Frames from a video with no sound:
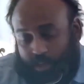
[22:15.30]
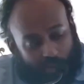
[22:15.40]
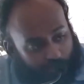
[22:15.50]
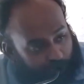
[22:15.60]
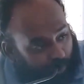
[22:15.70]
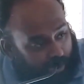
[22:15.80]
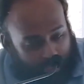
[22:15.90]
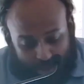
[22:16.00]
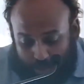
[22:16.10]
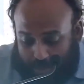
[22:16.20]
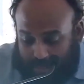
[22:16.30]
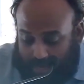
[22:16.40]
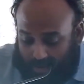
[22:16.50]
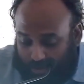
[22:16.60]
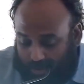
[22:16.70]
fully human
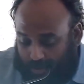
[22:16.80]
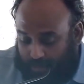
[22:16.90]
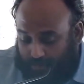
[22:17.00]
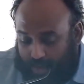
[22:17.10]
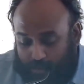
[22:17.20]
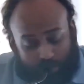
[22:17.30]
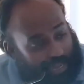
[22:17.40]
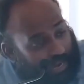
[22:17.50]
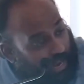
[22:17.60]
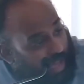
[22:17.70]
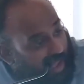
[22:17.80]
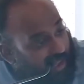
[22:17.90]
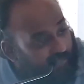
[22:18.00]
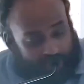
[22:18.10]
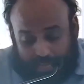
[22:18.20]
yet also divine, who's
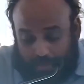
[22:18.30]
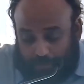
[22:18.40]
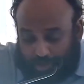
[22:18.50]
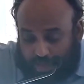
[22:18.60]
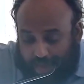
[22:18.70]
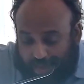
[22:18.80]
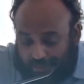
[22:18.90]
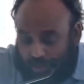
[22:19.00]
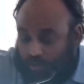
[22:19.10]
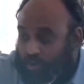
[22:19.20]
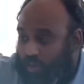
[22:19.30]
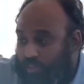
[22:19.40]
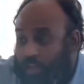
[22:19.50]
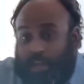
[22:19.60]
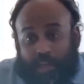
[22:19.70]
alive and came to die on the cross.
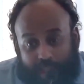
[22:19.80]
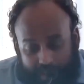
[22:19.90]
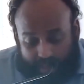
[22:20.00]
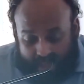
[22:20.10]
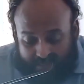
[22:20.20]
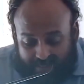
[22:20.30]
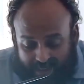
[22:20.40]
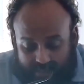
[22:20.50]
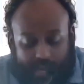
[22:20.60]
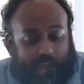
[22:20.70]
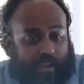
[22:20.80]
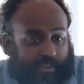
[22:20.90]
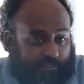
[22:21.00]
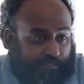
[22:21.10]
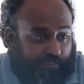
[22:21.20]
And having died
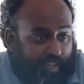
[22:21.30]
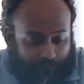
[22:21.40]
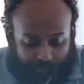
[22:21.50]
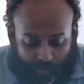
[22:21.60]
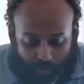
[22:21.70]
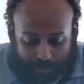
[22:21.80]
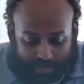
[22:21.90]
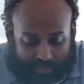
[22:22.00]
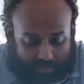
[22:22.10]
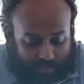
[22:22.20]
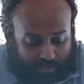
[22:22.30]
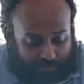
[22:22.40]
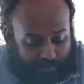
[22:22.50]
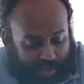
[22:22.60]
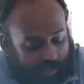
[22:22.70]
in faithful obedience to the
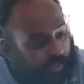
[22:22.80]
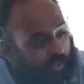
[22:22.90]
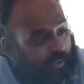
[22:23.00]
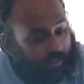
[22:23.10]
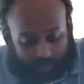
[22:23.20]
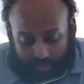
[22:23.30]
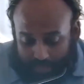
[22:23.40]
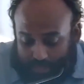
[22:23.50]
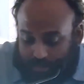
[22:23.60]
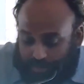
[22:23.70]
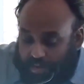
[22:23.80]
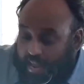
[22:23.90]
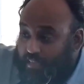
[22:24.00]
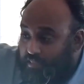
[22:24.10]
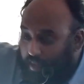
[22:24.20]
Father, he is
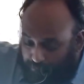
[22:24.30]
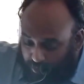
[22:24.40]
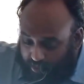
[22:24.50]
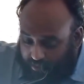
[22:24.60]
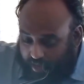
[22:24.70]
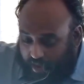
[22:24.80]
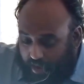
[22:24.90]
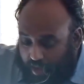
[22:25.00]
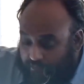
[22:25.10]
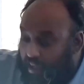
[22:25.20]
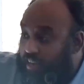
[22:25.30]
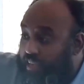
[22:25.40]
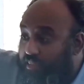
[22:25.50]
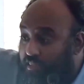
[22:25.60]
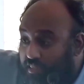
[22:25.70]
raised up to eternal life and
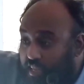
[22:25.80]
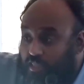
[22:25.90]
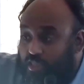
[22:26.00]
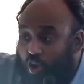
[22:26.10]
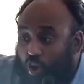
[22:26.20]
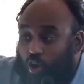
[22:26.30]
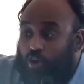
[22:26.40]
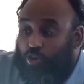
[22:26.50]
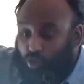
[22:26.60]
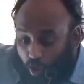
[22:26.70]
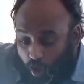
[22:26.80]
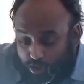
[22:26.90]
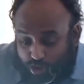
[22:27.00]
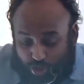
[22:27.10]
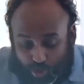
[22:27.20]
he sits on
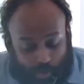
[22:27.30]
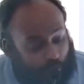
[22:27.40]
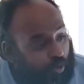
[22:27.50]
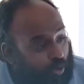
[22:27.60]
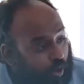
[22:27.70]
God's throne,